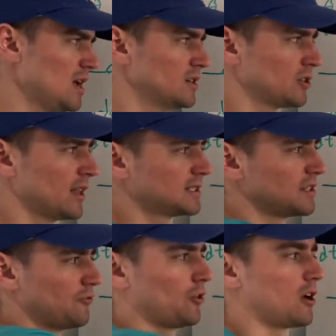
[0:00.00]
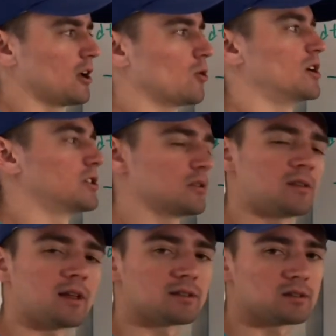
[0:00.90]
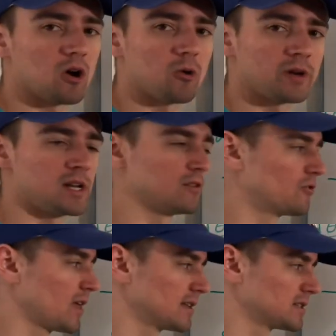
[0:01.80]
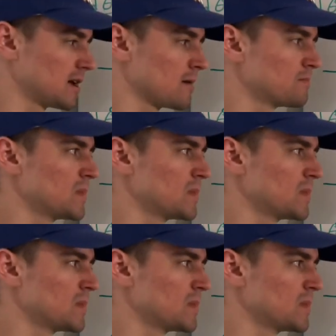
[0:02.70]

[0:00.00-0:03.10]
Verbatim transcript: So that's it for our equation. That's all we need for that step.